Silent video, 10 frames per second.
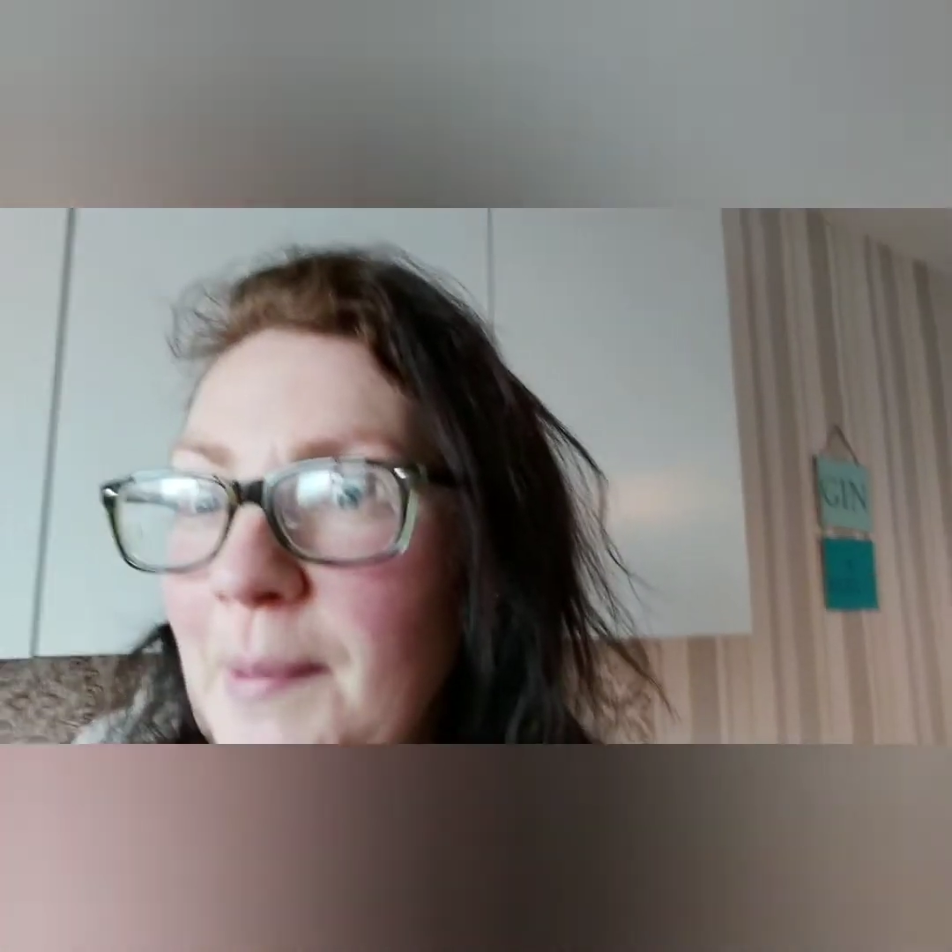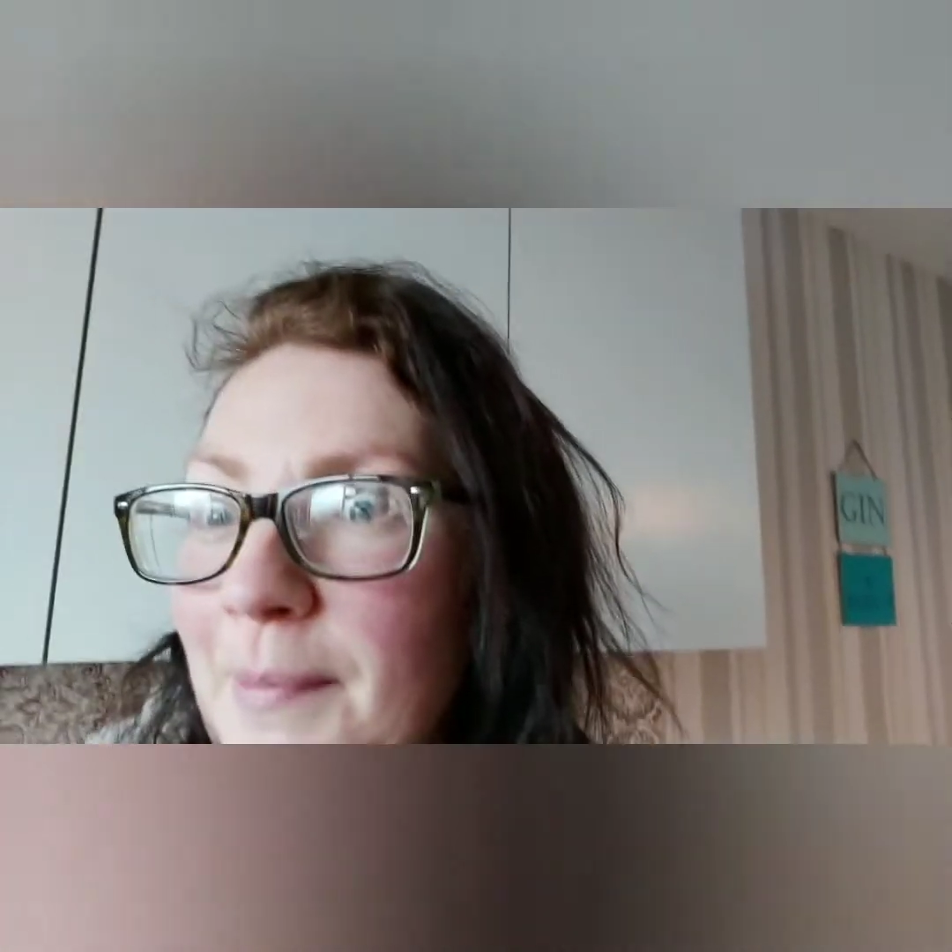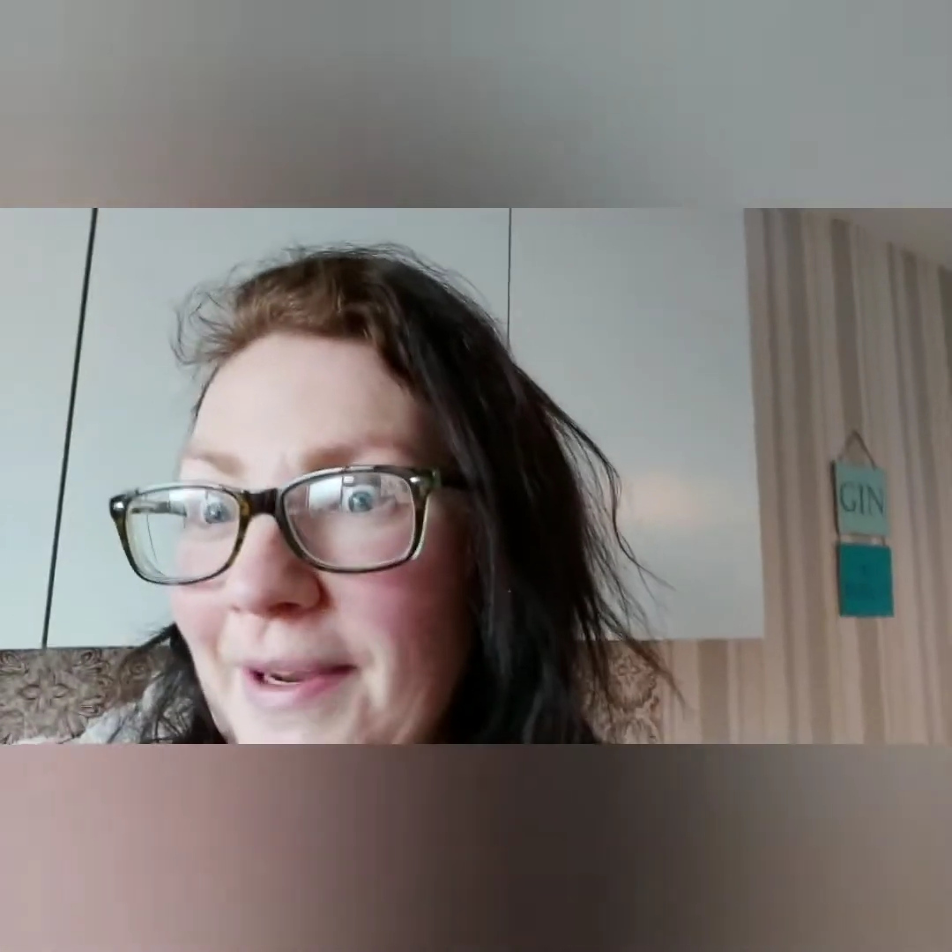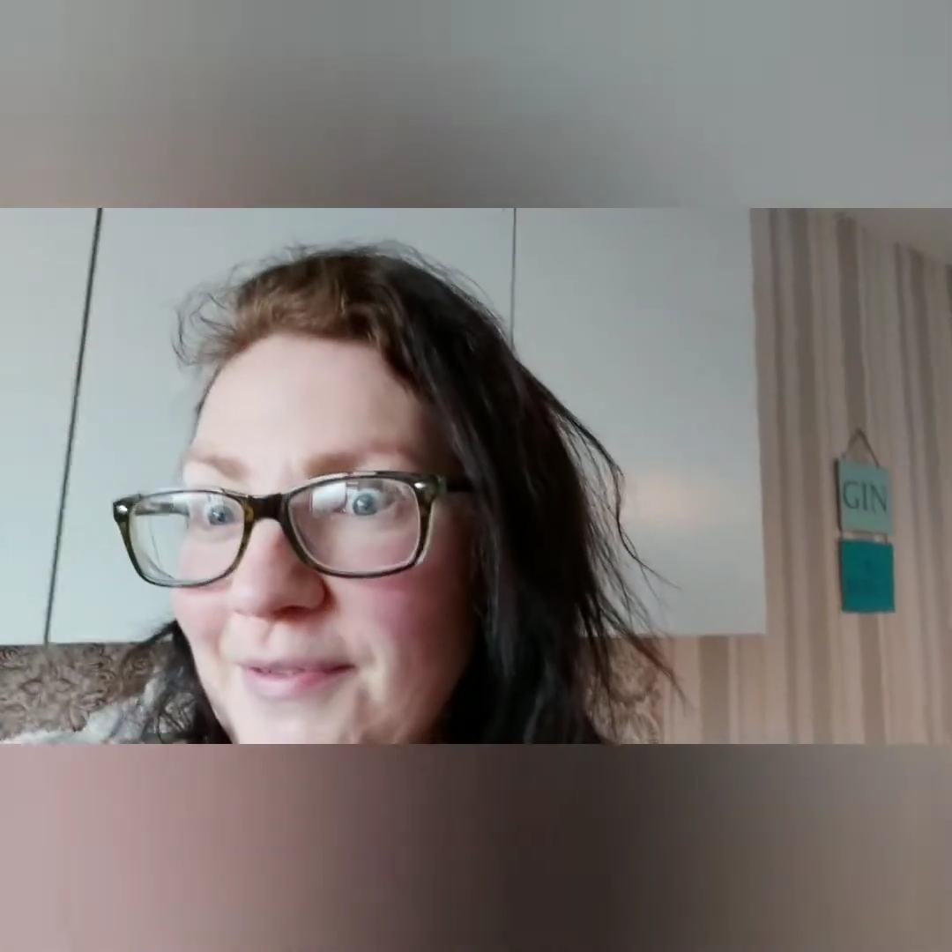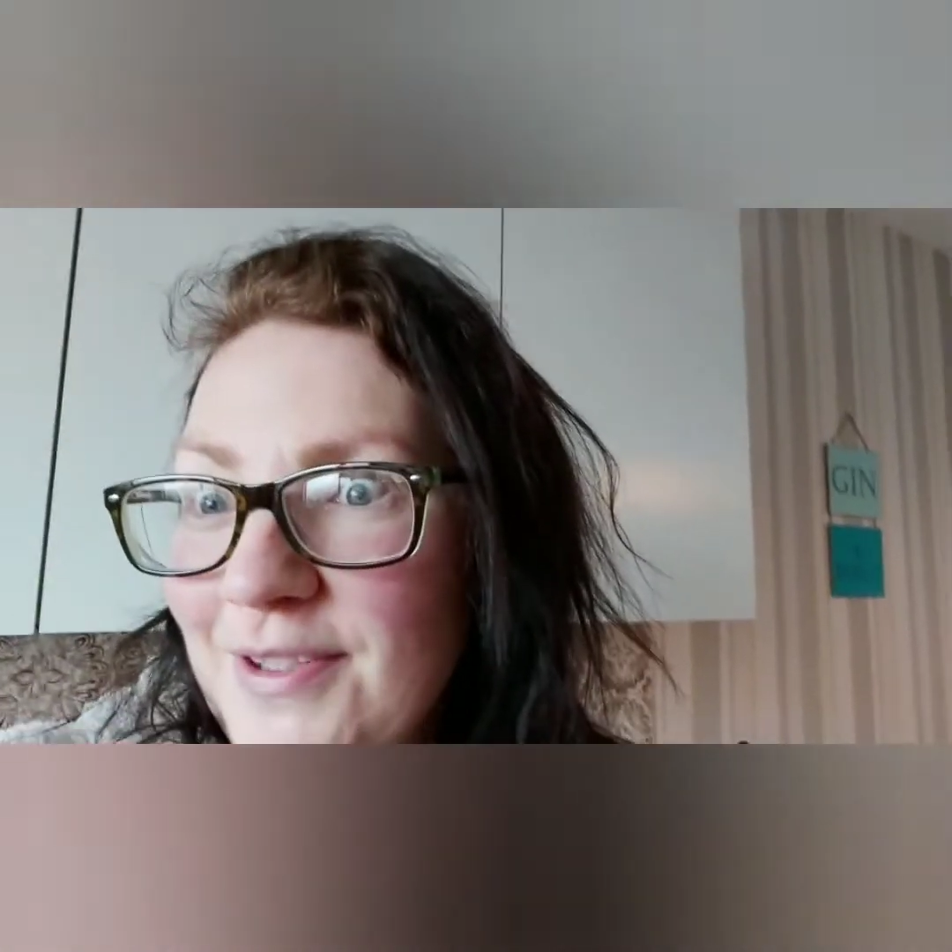my
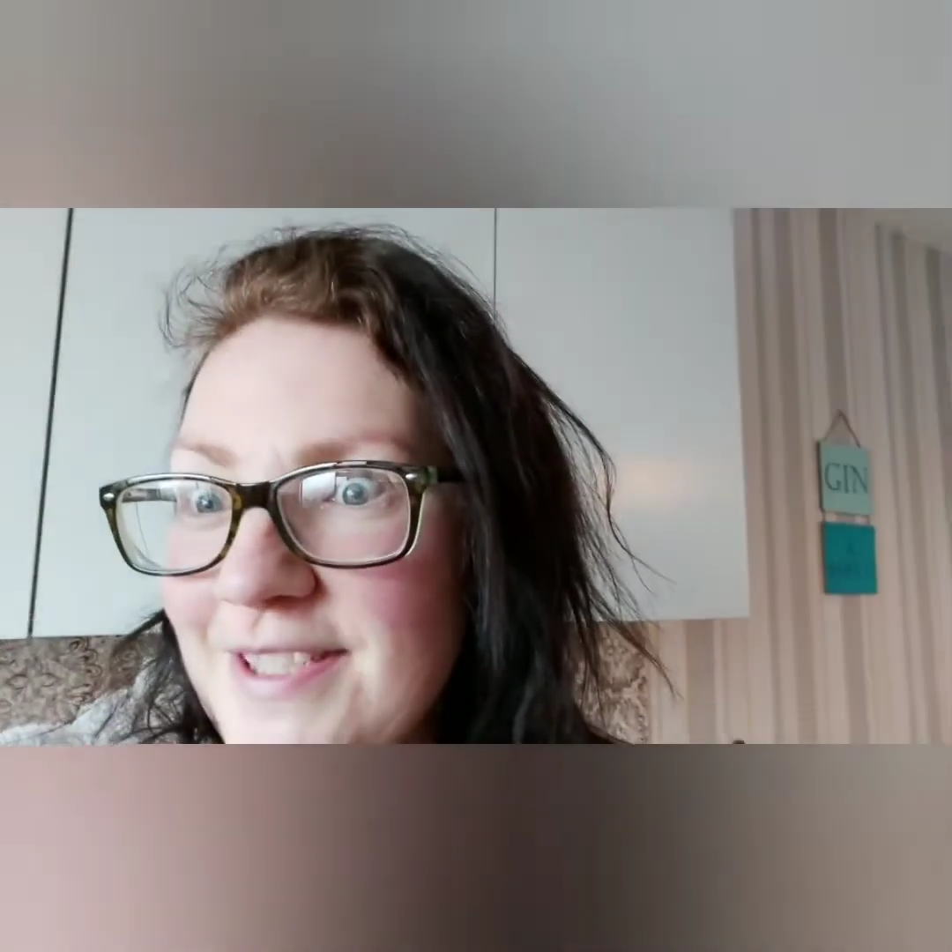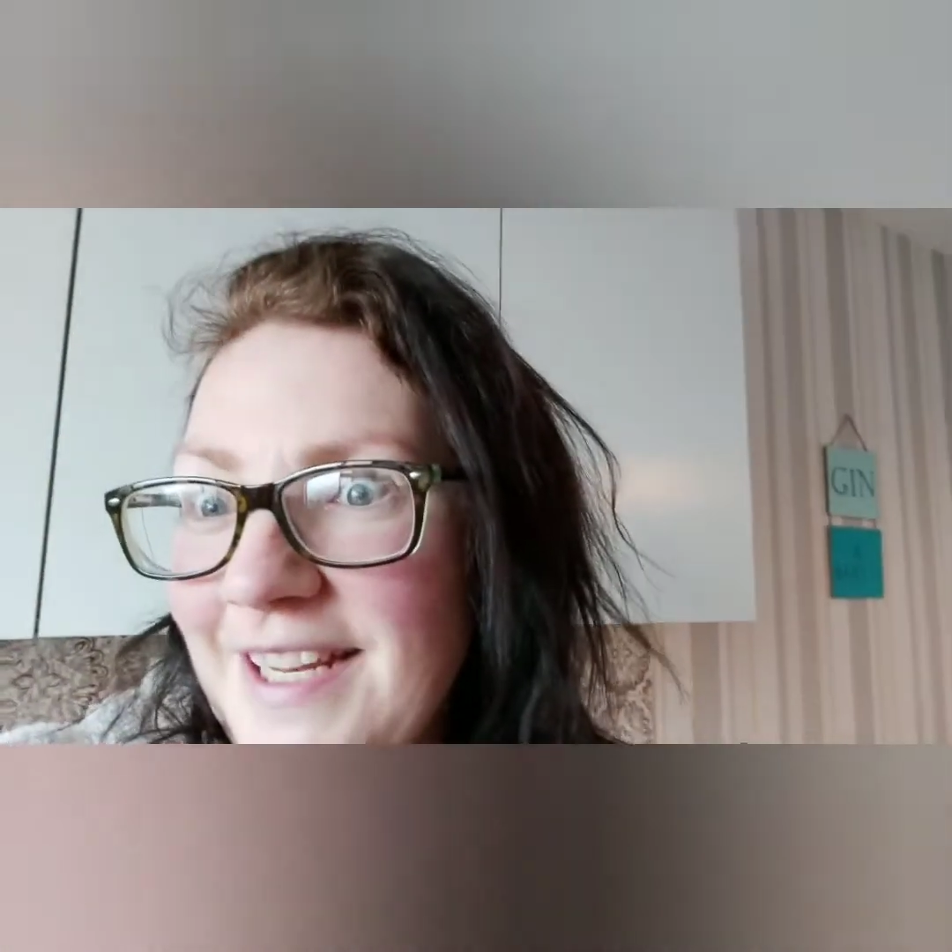breakfast